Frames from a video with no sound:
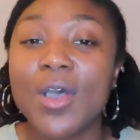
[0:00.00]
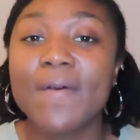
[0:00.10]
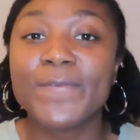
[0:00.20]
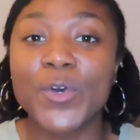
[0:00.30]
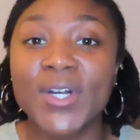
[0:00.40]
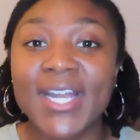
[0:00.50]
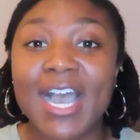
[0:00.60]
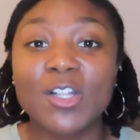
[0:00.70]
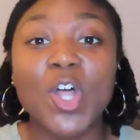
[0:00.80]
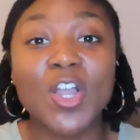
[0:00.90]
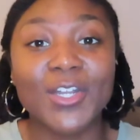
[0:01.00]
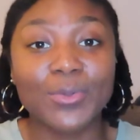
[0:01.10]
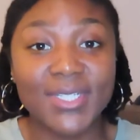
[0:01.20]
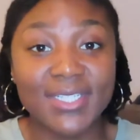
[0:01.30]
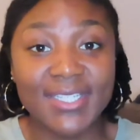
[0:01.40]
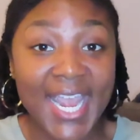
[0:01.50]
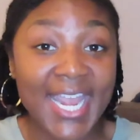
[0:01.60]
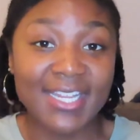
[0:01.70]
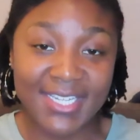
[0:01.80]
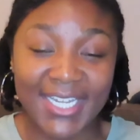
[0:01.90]
for how long it'll
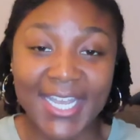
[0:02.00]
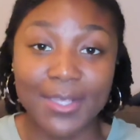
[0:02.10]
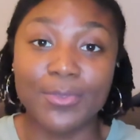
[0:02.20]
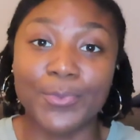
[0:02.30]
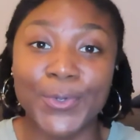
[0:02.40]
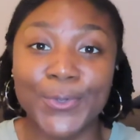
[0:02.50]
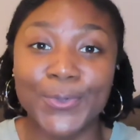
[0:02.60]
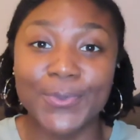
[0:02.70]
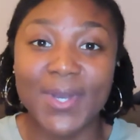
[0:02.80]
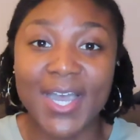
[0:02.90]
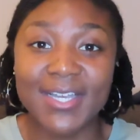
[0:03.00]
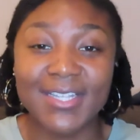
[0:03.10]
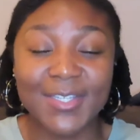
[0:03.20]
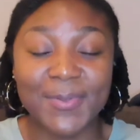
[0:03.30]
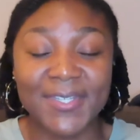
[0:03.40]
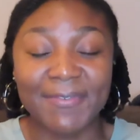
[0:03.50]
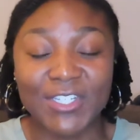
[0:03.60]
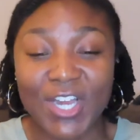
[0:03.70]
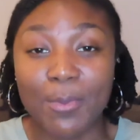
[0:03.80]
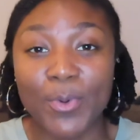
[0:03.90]
take to get through the
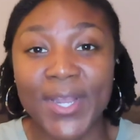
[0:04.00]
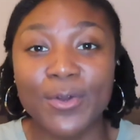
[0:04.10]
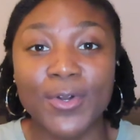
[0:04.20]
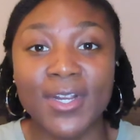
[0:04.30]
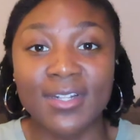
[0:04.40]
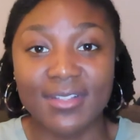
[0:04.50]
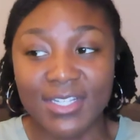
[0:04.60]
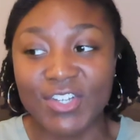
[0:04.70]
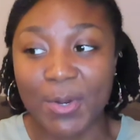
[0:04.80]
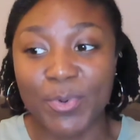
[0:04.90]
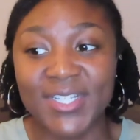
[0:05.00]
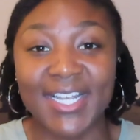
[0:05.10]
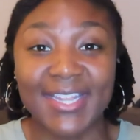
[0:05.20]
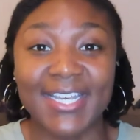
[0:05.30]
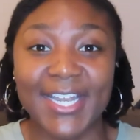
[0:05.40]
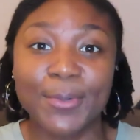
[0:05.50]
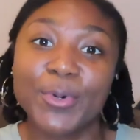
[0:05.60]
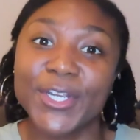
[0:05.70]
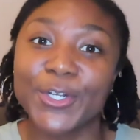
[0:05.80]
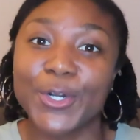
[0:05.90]
specific checkpoint or the checkpoints at the
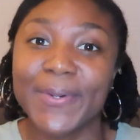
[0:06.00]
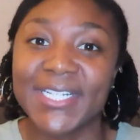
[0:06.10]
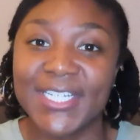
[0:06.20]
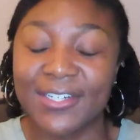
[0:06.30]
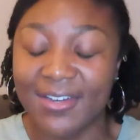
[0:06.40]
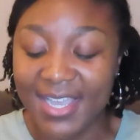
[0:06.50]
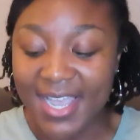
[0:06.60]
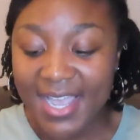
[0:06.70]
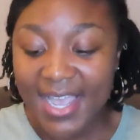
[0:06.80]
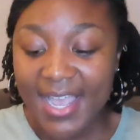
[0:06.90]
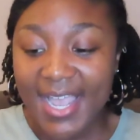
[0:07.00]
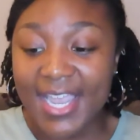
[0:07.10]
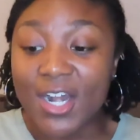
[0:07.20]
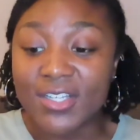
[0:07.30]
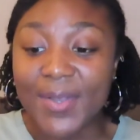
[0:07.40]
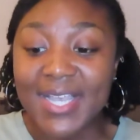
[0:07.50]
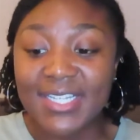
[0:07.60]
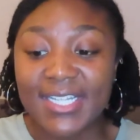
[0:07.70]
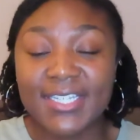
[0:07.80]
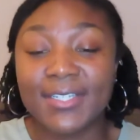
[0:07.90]
airport you're going to. It also has
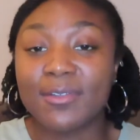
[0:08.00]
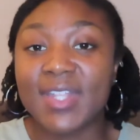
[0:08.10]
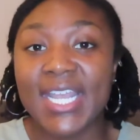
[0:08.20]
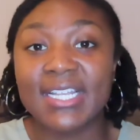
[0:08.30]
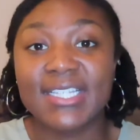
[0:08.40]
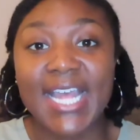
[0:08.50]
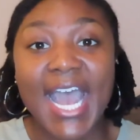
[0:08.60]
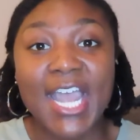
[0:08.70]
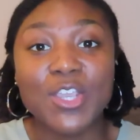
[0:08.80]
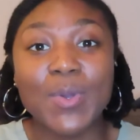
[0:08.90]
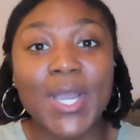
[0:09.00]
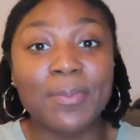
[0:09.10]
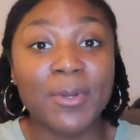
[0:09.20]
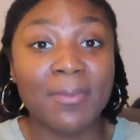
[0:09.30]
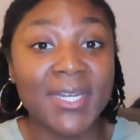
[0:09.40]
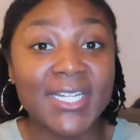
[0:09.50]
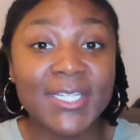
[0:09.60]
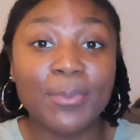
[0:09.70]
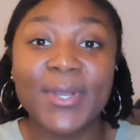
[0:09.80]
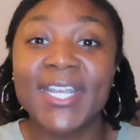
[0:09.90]
a list of things that you are permitted
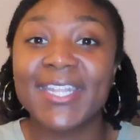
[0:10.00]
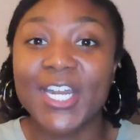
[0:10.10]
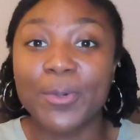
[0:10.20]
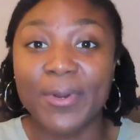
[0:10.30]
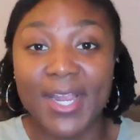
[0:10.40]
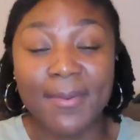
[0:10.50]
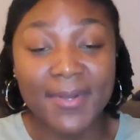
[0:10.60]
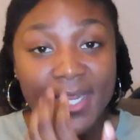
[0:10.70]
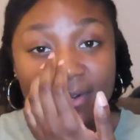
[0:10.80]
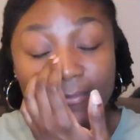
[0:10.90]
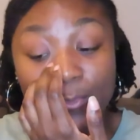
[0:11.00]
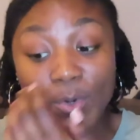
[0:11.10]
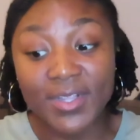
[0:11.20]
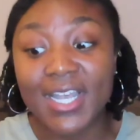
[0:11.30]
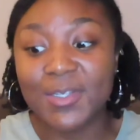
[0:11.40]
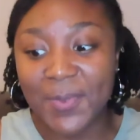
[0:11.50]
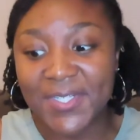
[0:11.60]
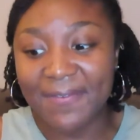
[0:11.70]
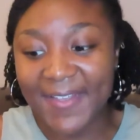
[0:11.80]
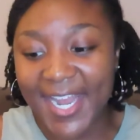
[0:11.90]
to bring and that are prohibited for that
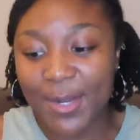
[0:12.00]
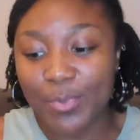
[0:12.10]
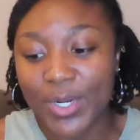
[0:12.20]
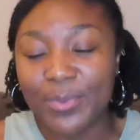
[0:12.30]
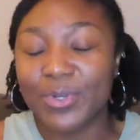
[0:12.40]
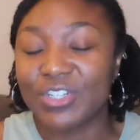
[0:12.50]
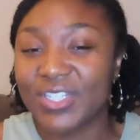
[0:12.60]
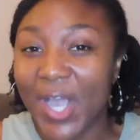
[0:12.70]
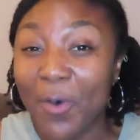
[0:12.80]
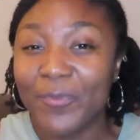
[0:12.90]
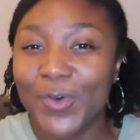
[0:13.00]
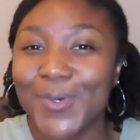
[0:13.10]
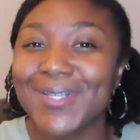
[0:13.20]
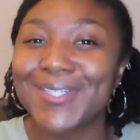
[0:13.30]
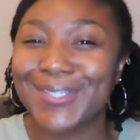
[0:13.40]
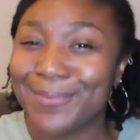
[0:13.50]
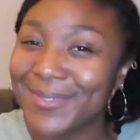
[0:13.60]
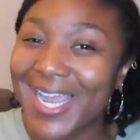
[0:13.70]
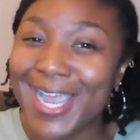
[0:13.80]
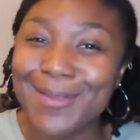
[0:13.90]
specific airport, which is helpful because
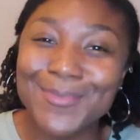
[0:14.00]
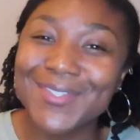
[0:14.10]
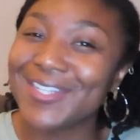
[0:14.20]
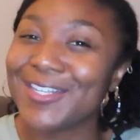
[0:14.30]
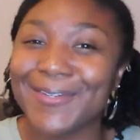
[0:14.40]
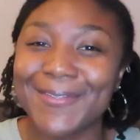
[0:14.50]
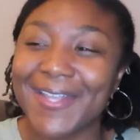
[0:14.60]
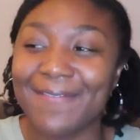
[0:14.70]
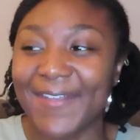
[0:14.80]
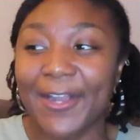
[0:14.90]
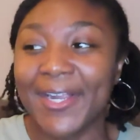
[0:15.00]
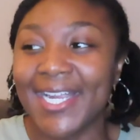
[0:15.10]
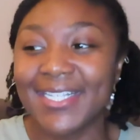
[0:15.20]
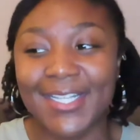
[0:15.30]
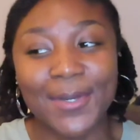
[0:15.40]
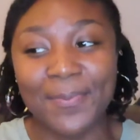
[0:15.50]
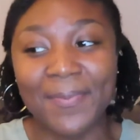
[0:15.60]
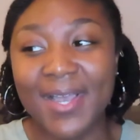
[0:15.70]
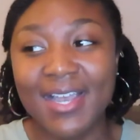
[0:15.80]
sometimes, you know, they vary. Some